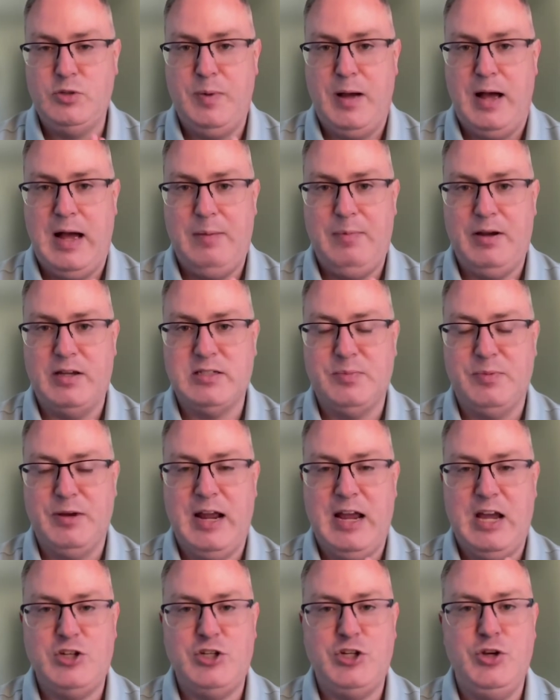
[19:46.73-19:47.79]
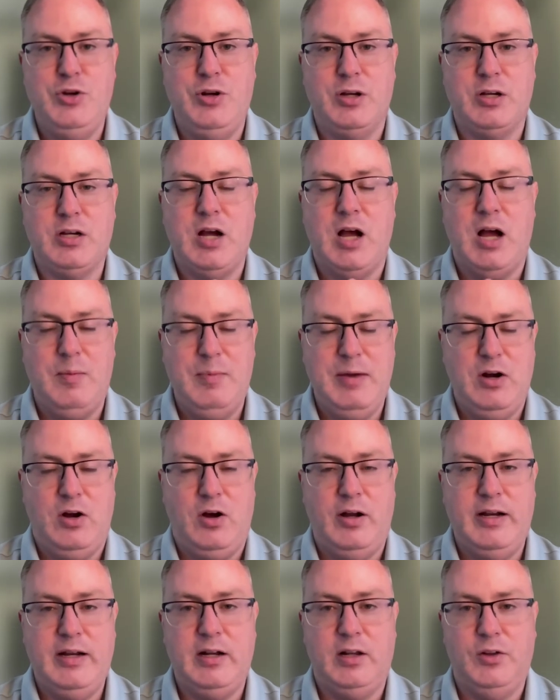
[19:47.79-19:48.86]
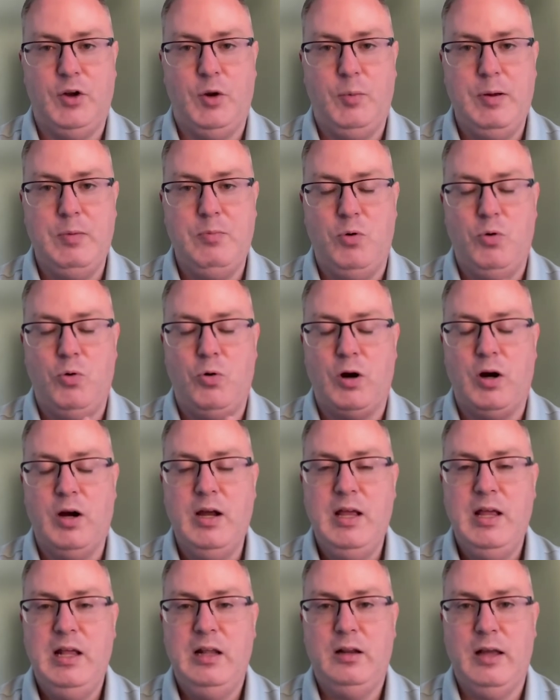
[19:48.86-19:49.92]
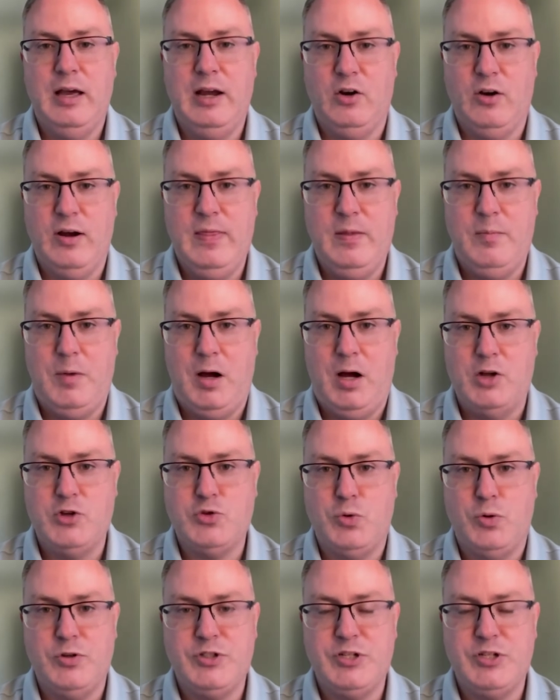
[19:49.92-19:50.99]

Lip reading: by because I'm going to ask you to comment on it a little bit more later in the module.